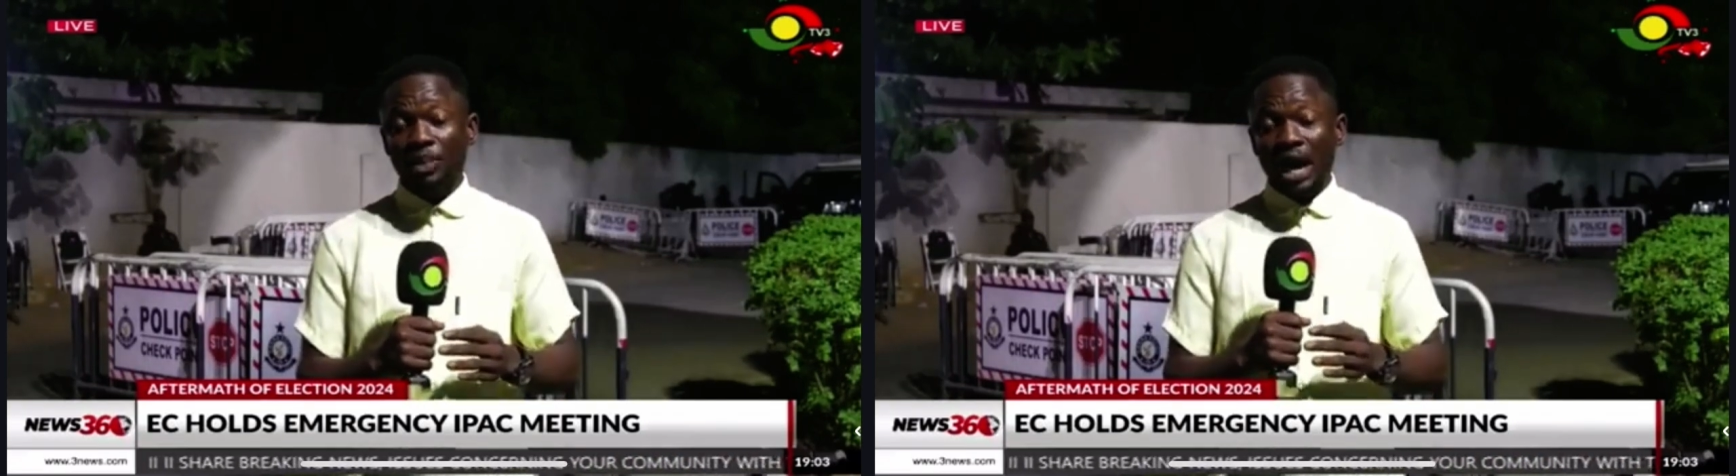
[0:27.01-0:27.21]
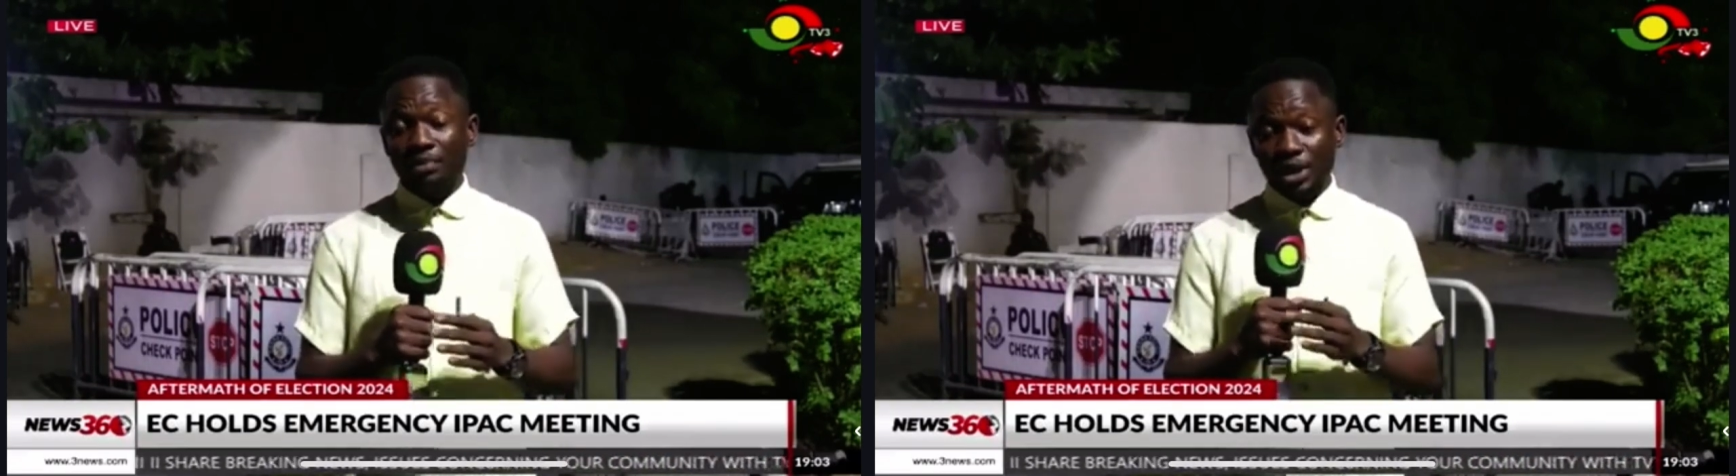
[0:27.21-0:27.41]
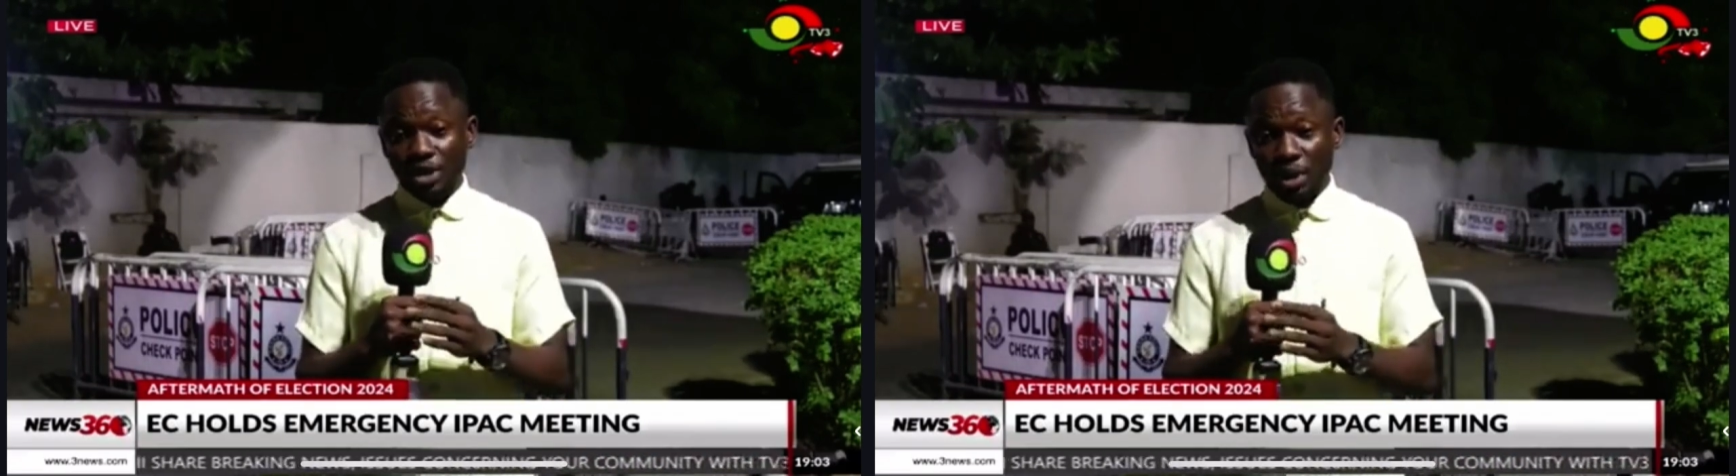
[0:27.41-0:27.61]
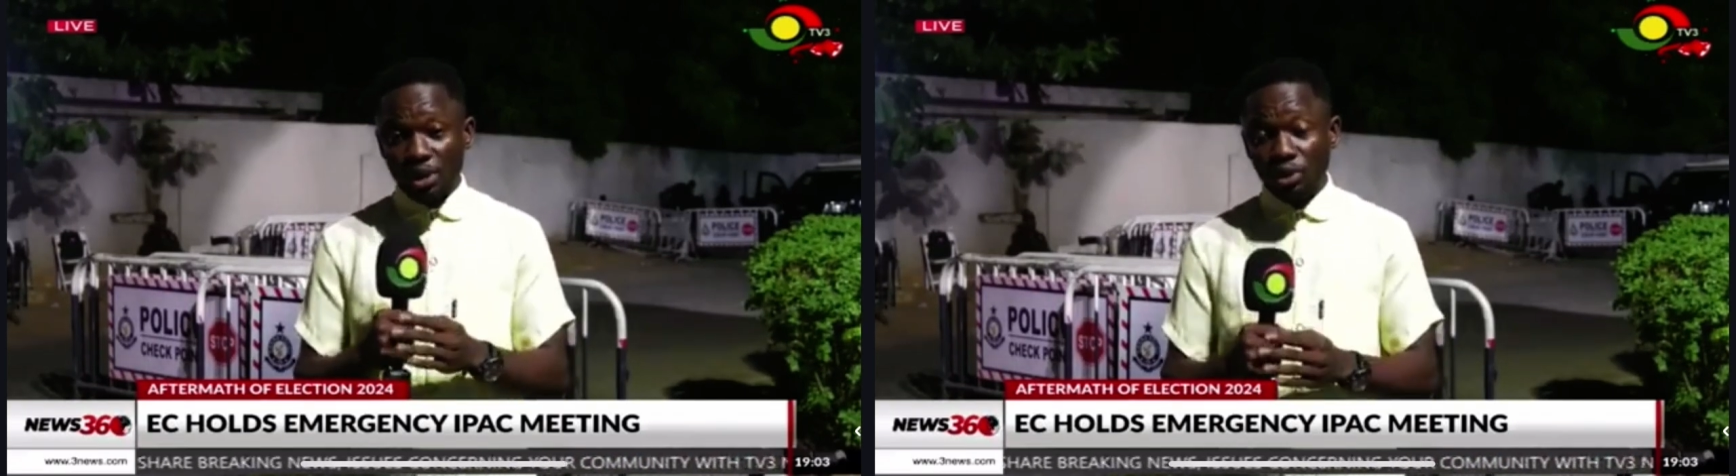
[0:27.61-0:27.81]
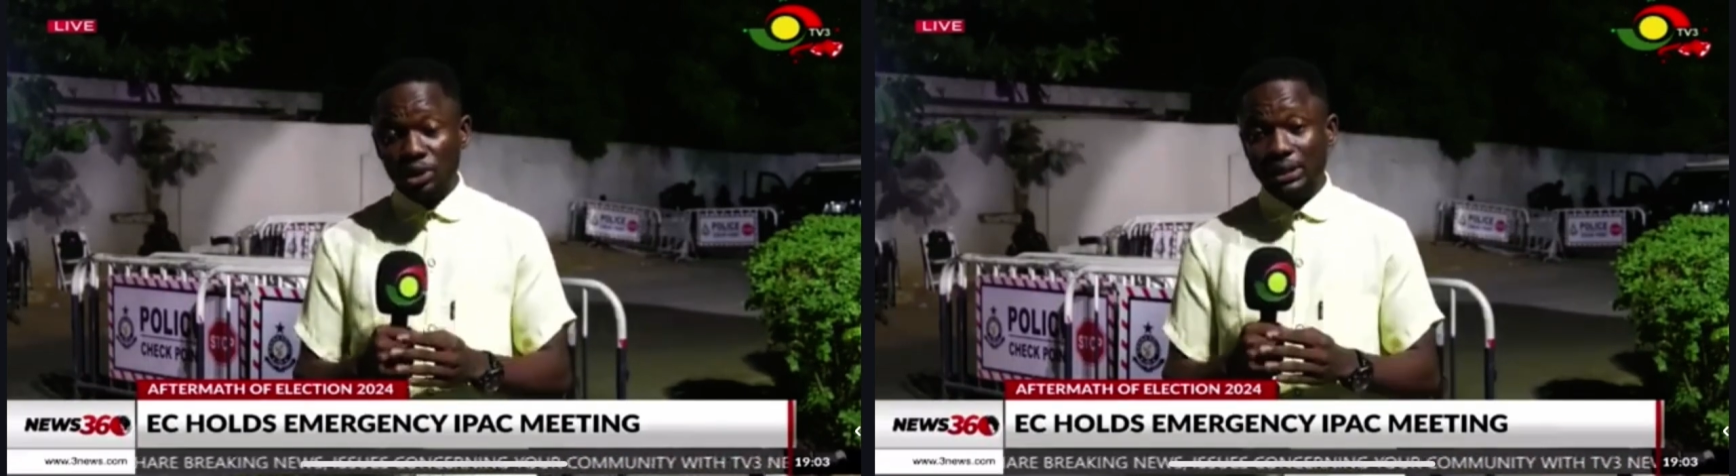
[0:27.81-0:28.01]

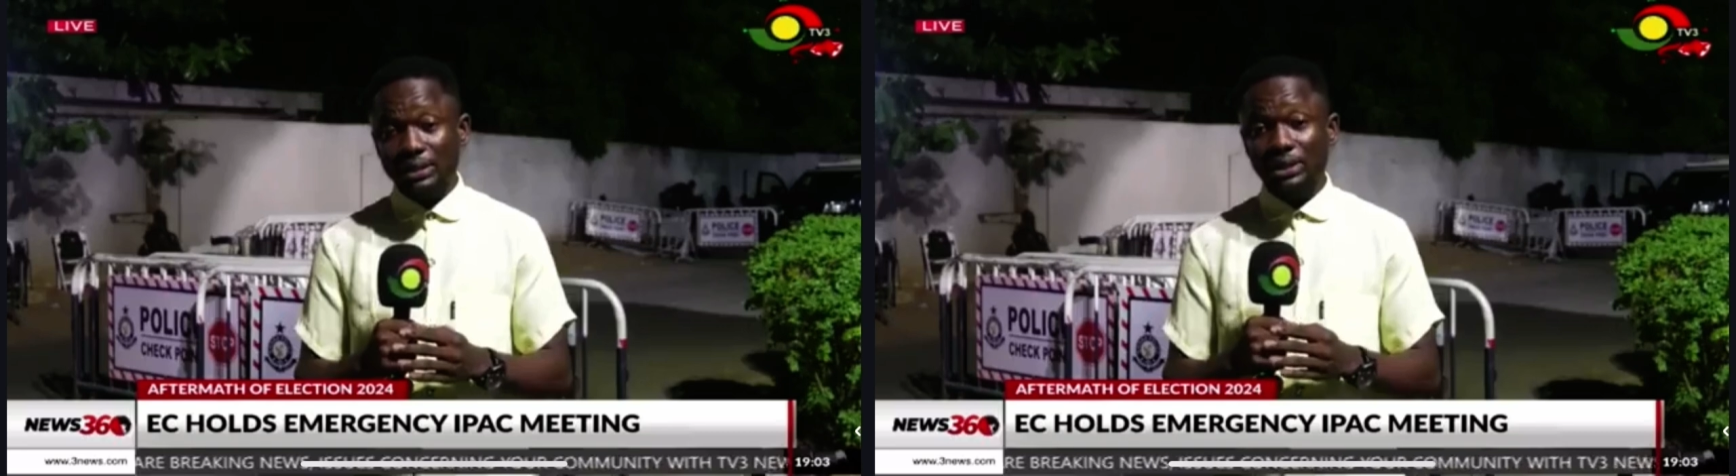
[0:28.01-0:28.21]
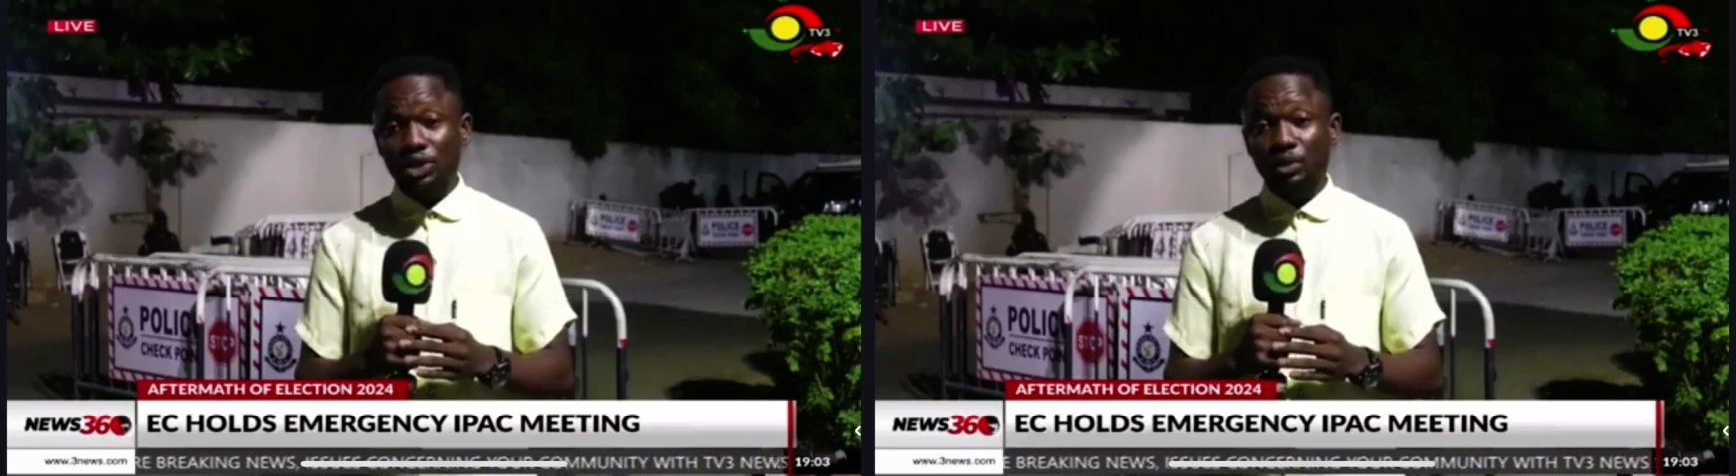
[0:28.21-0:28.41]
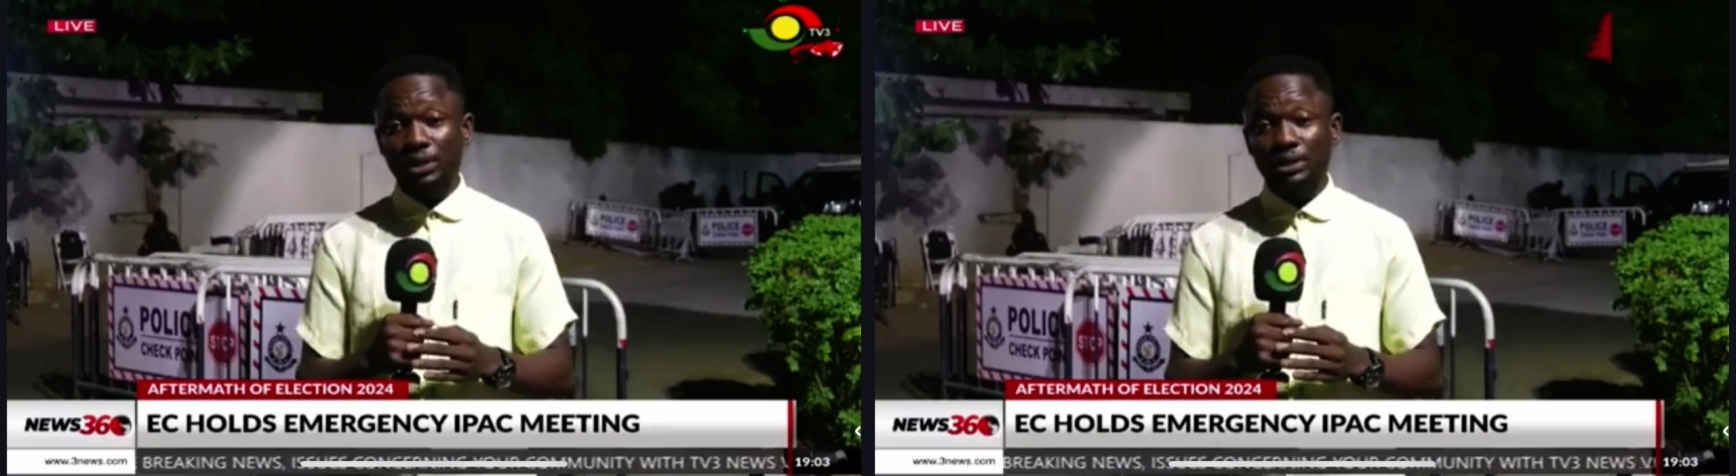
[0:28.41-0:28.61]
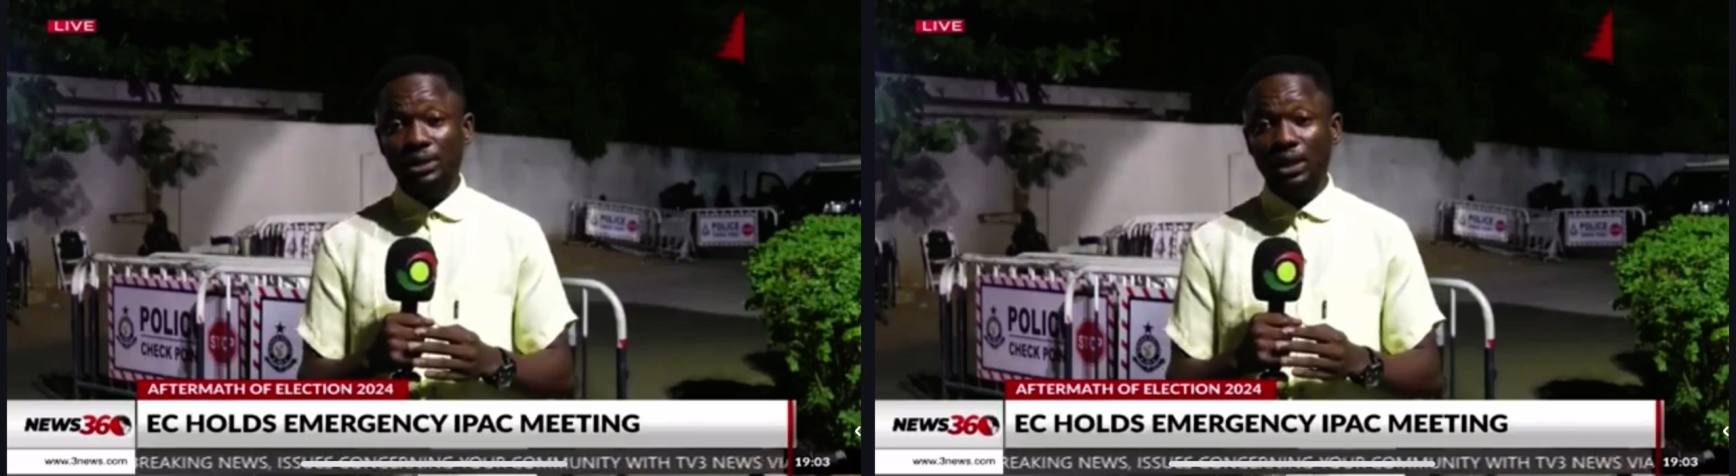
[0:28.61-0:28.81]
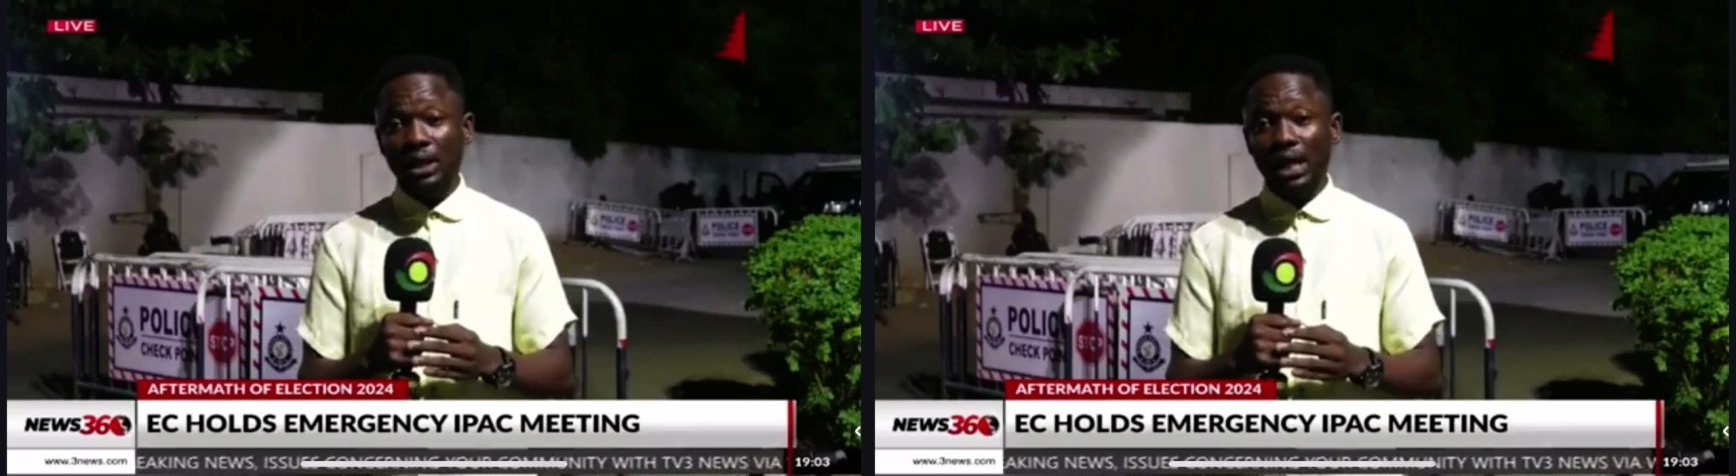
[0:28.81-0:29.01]
Ablikuma North
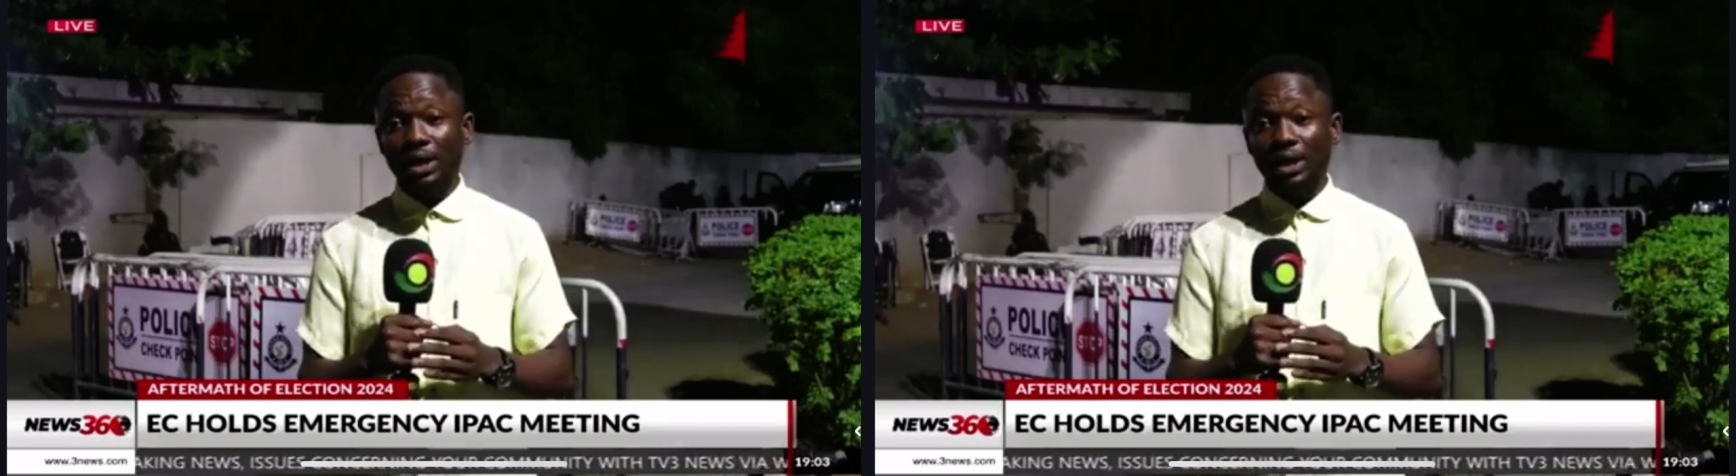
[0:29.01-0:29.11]
constituency